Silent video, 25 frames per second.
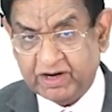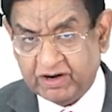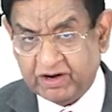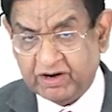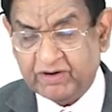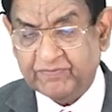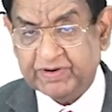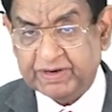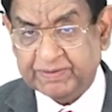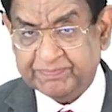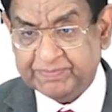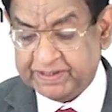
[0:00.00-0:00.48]

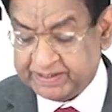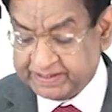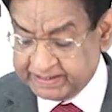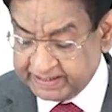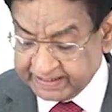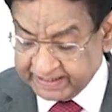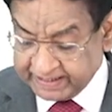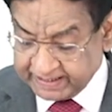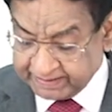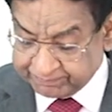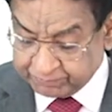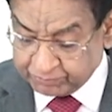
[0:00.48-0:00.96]
of admission
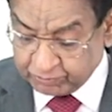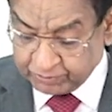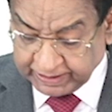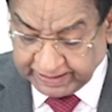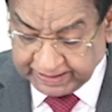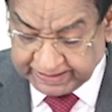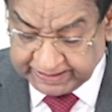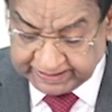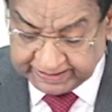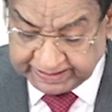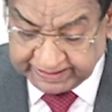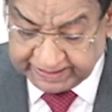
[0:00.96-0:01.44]
and up to
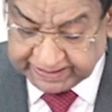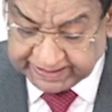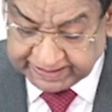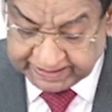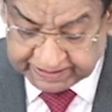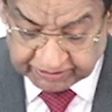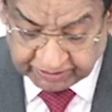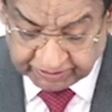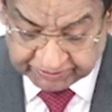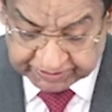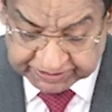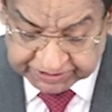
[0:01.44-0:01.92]
90
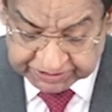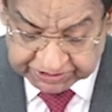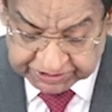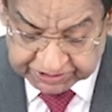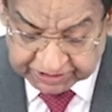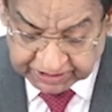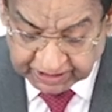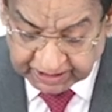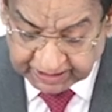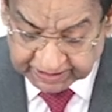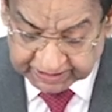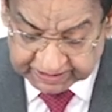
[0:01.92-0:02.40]
days of
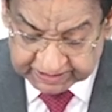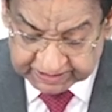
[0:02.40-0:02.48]
discharge,